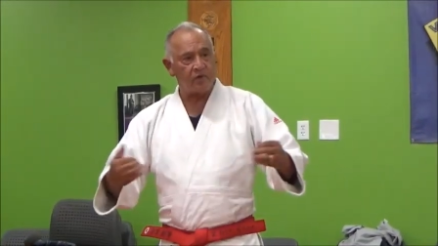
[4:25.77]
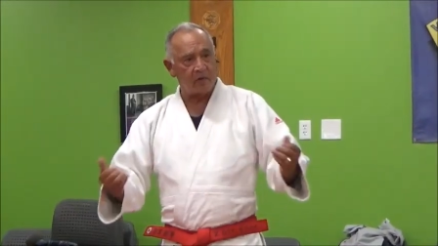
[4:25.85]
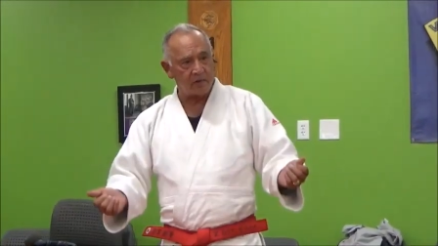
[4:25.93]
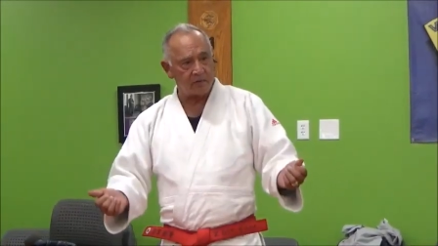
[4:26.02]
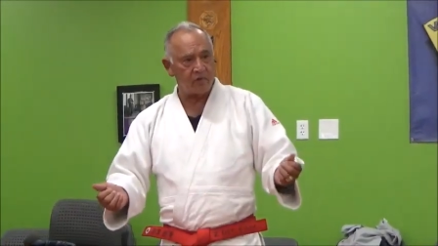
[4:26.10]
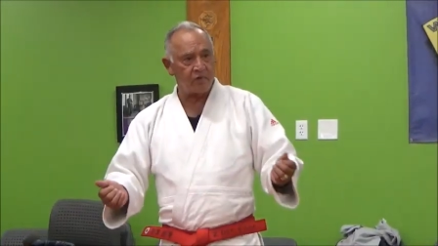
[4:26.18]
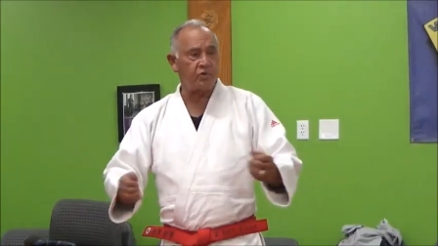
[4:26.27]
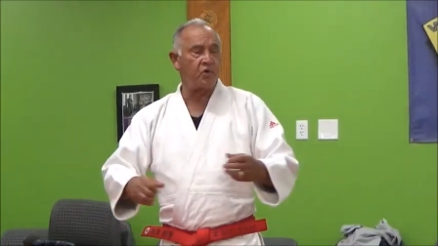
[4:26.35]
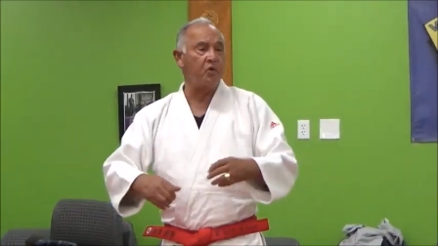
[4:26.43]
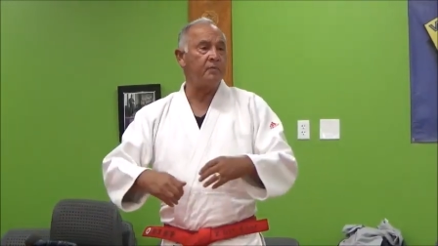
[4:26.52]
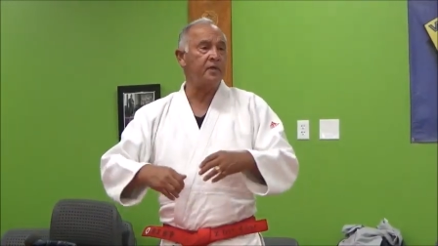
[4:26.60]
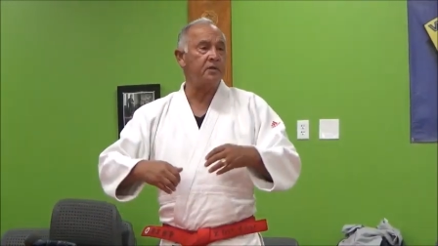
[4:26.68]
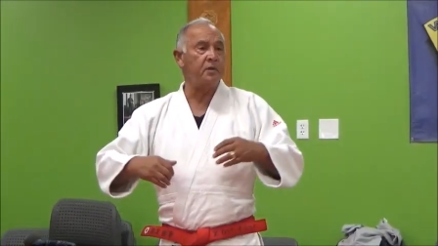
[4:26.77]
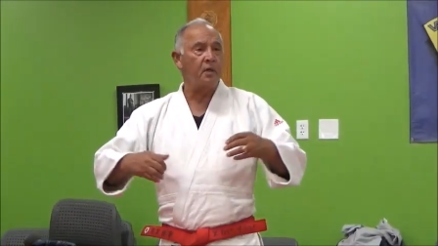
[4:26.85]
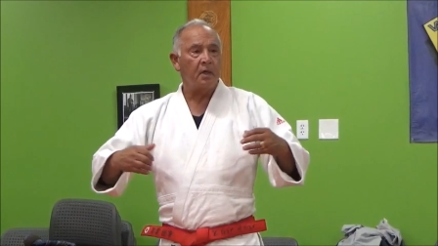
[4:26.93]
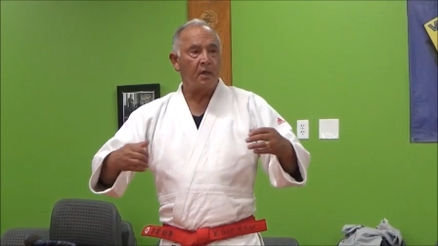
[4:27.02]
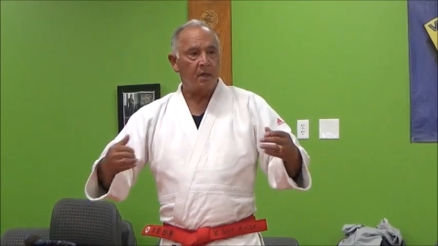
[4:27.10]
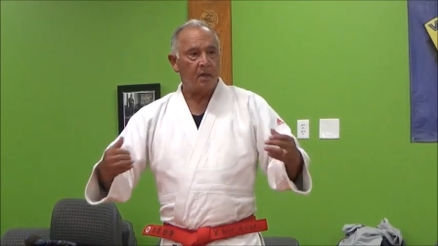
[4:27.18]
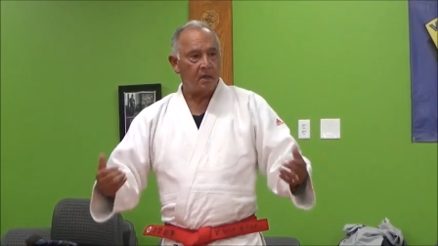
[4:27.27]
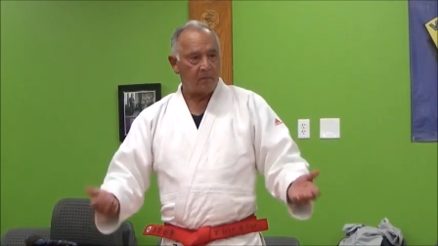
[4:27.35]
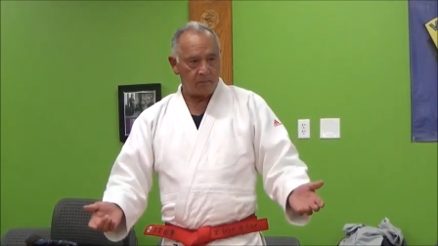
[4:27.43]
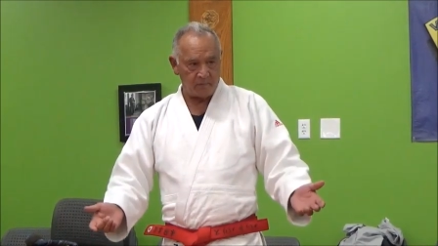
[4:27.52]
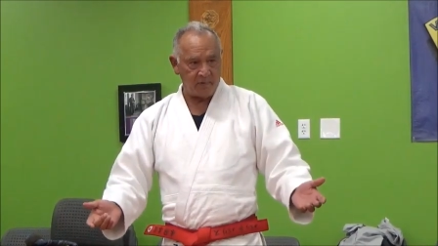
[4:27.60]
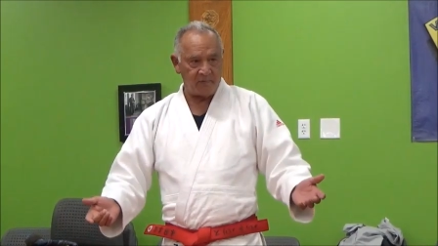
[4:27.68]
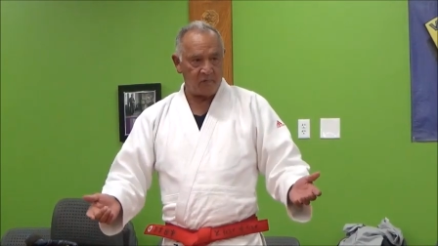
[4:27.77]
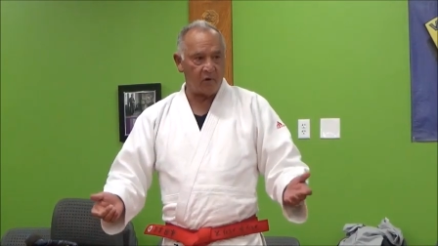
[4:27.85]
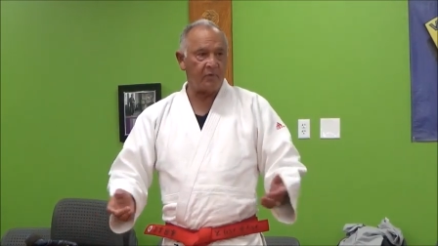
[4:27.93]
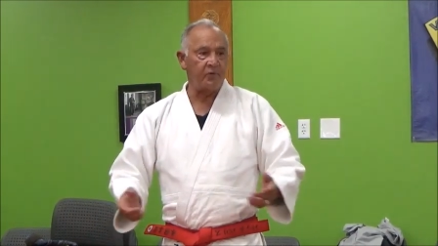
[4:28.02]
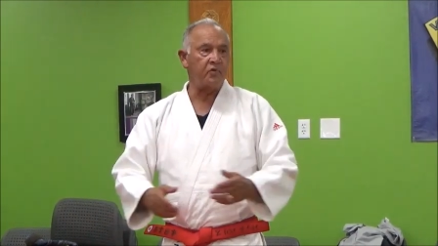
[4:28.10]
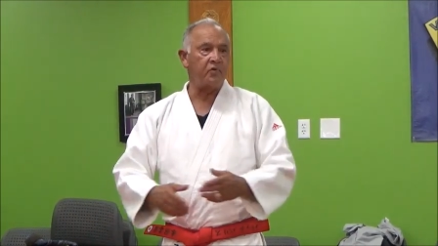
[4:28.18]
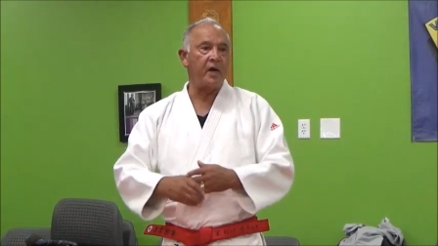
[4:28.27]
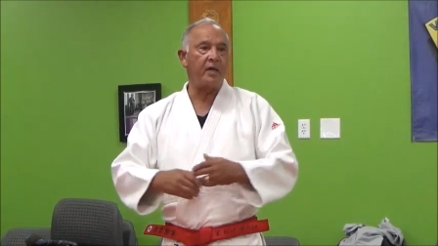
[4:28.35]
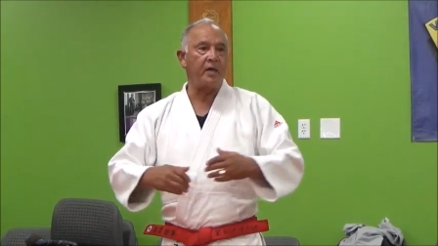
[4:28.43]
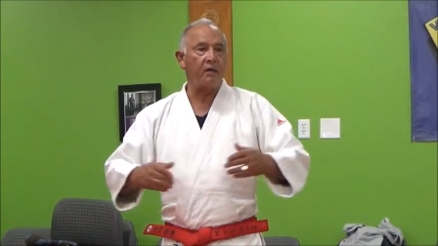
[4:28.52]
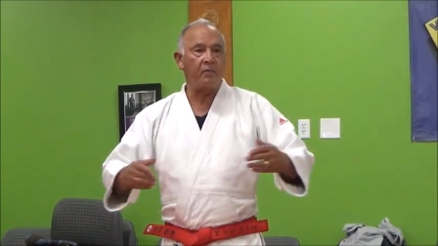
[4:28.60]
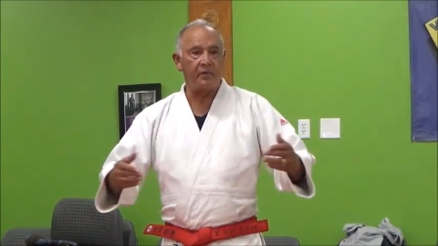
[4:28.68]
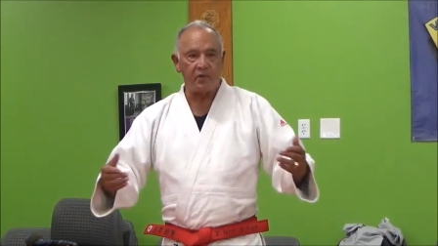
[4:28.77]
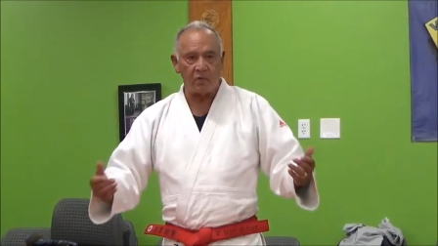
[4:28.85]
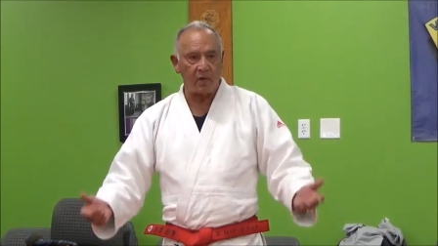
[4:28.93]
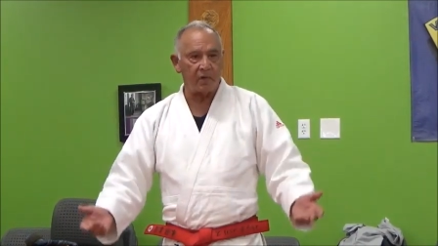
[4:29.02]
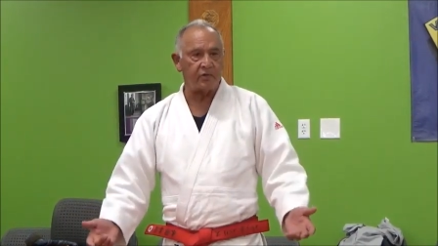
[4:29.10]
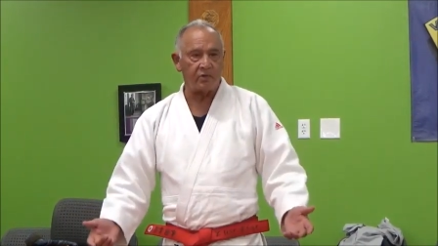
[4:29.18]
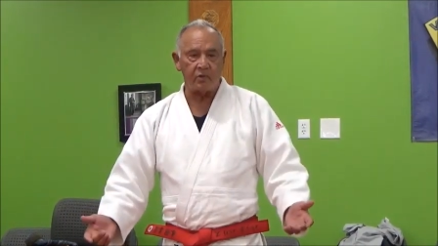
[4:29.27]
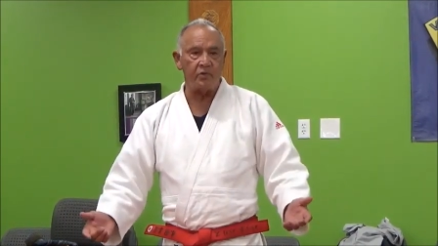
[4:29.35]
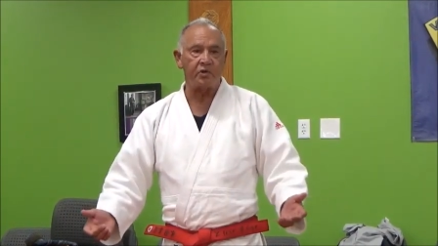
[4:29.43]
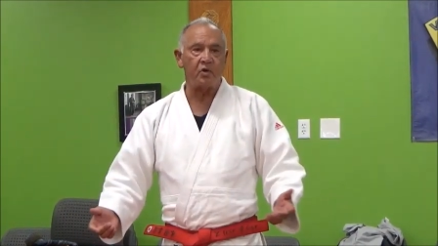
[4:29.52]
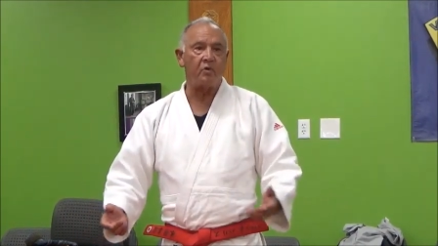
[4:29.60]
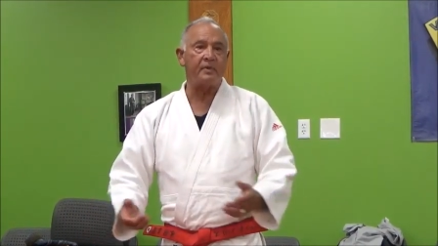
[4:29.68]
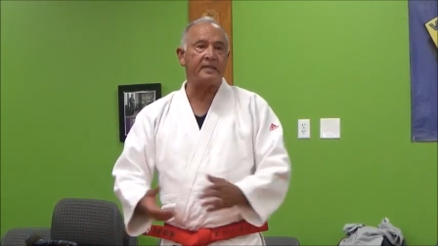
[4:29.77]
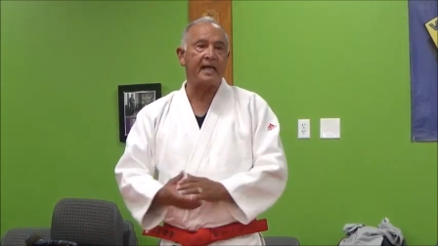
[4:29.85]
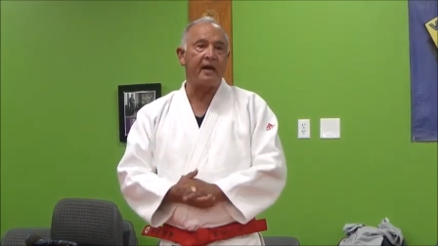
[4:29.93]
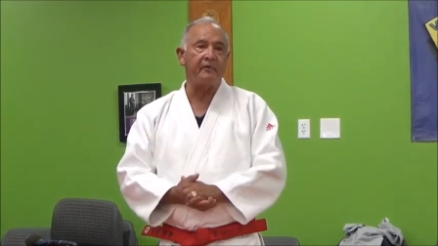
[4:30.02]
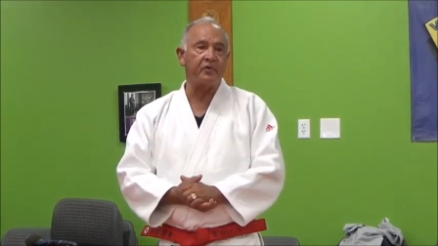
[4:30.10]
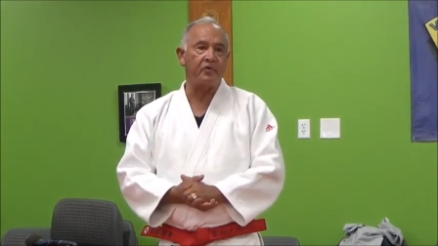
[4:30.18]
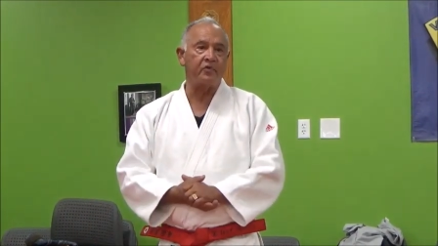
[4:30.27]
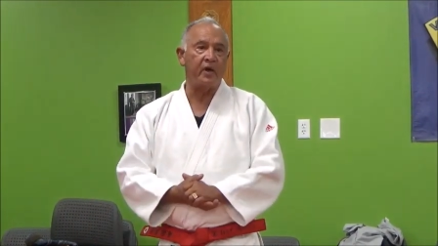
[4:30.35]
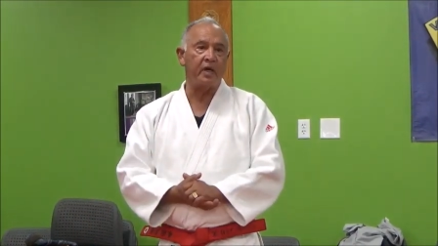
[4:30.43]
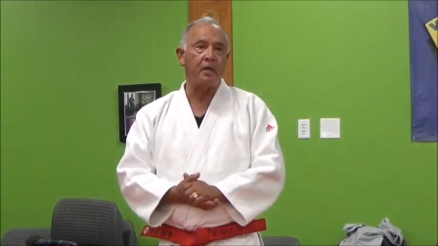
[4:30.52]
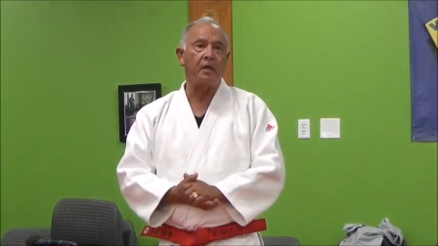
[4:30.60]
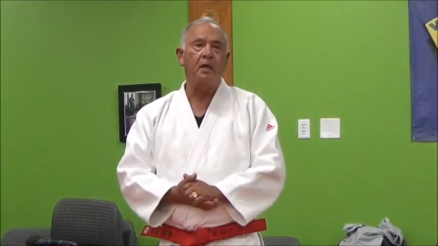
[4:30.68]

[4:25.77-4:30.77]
100 uchikomis before training, and we'd do 100 uchikomis after training.